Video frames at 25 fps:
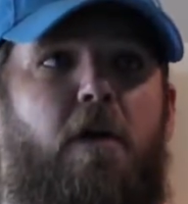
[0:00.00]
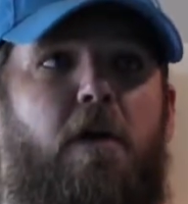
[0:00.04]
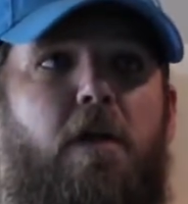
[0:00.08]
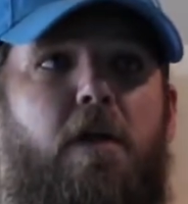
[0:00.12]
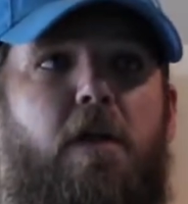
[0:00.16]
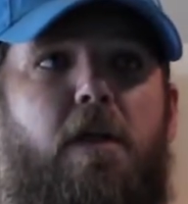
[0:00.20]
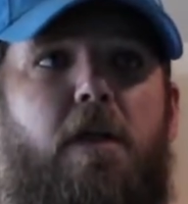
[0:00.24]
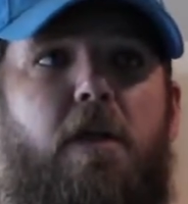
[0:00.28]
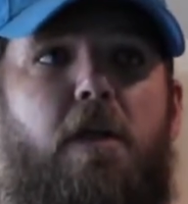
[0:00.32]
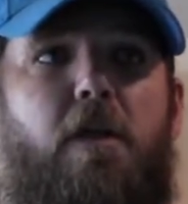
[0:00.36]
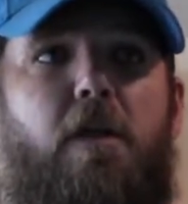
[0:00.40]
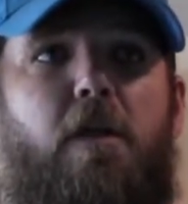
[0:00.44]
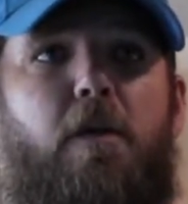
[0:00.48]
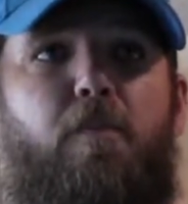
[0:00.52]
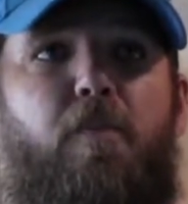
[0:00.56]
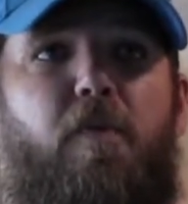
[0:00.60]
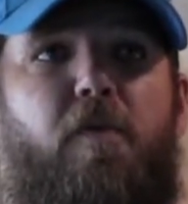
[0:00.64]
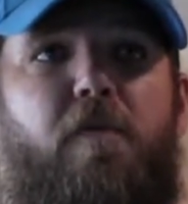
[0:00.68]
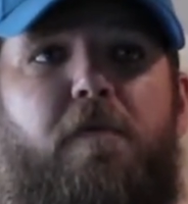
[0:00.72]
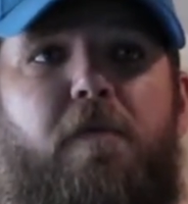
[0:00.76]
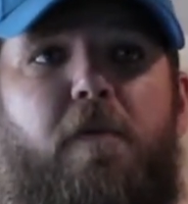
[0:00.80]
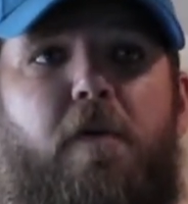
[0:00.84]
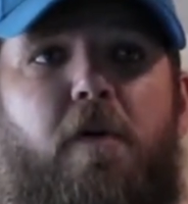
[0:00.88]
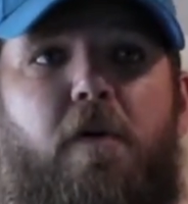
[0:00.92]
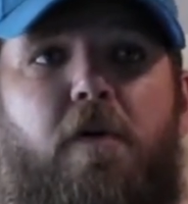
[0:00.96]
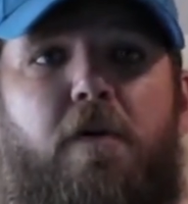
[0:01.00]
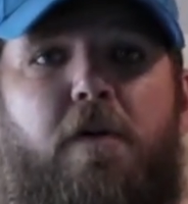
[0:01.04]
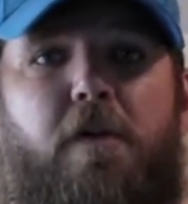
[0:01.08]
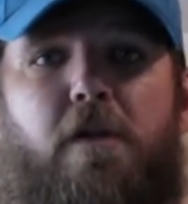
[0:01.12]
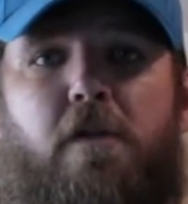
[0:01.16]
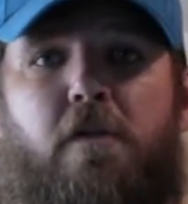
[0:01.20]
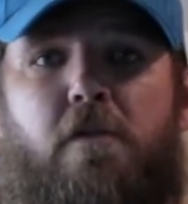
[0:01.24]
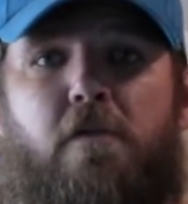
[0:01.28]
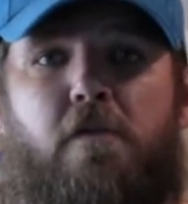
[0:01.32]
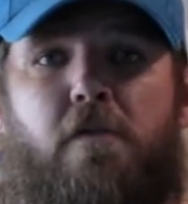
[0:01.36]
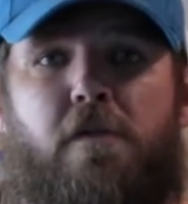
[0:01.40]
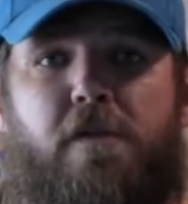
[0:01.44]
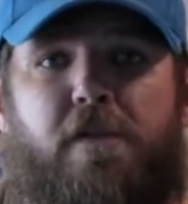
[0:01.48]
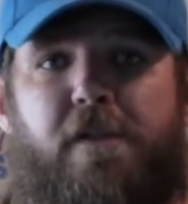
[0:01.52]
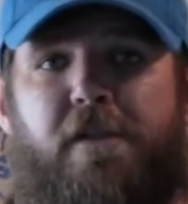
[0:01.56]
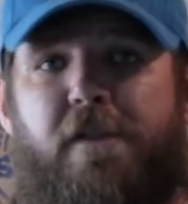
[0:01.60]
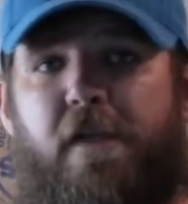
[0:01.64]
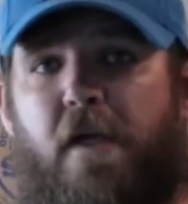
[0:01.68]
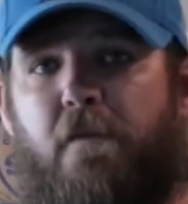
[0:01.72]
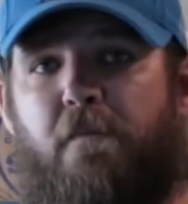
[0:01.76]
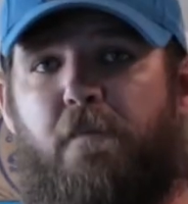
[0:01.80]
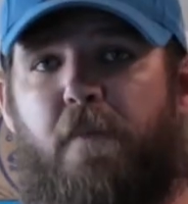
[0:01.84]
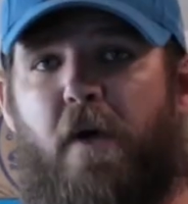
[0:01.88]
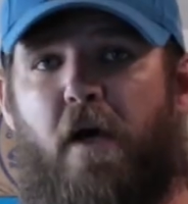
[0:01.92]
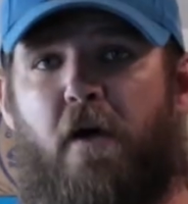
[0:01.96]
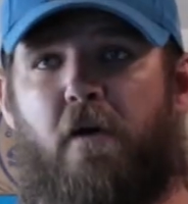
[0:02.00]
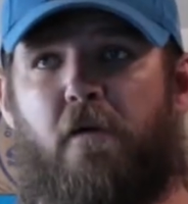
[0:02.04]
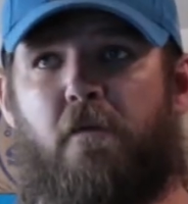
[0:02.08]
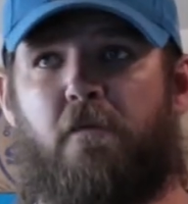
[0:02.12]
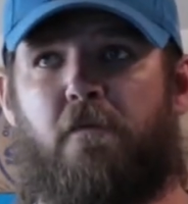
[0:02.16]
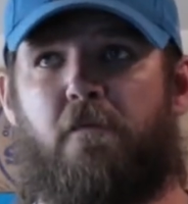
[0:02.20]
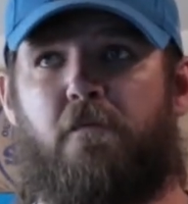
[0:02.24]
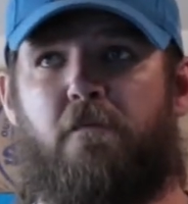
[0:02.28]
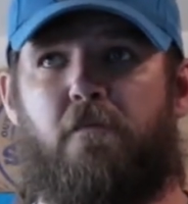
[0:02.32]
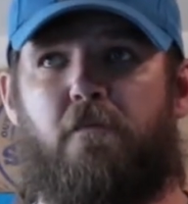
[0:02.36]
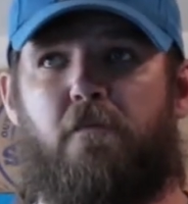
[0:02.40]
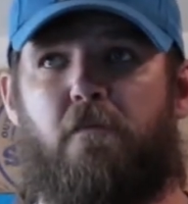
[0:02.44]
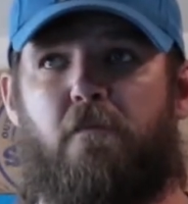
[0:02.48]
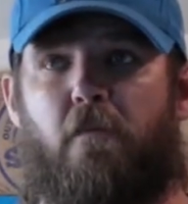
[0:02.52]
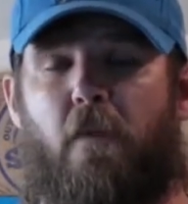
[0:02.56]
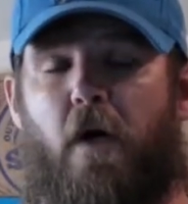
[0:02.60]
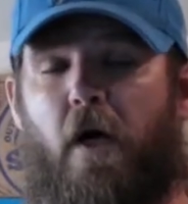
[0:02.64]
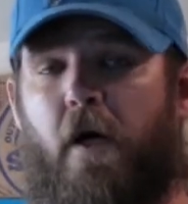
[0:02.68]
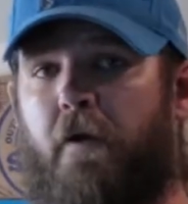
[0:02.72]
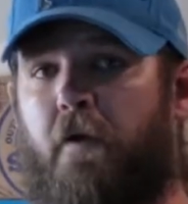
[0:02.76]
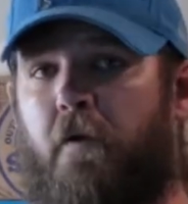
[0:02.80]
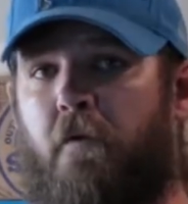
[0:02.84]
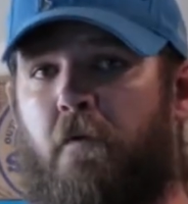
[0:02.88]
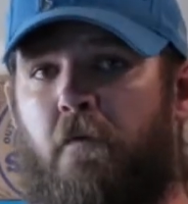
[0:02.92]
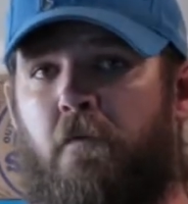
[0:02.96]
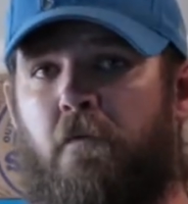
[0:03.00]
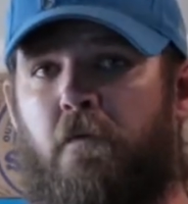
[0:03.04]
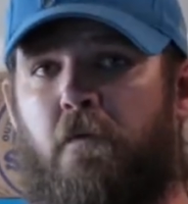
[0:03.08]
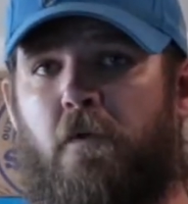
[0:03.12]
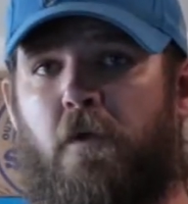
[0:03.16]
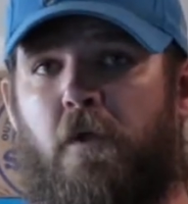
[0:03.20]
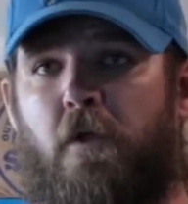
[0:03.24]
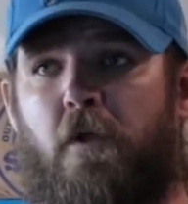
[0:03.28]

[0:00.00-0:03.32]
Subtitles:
he preferred to use a 10 pound mono